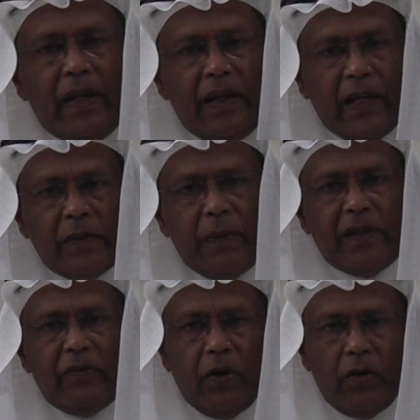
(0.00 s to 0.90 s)
Next
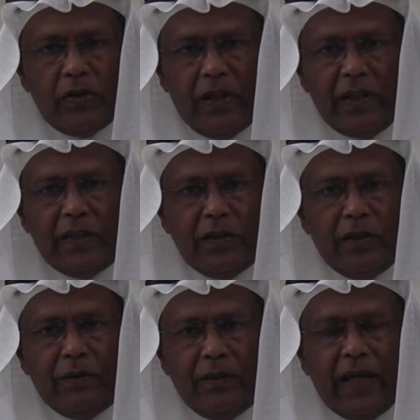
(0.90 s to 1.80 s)
month we are going to send this to
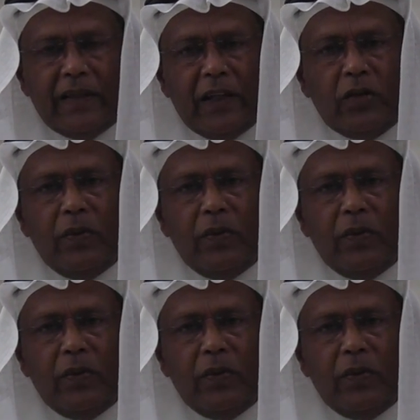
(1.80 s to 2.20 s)
you. Like that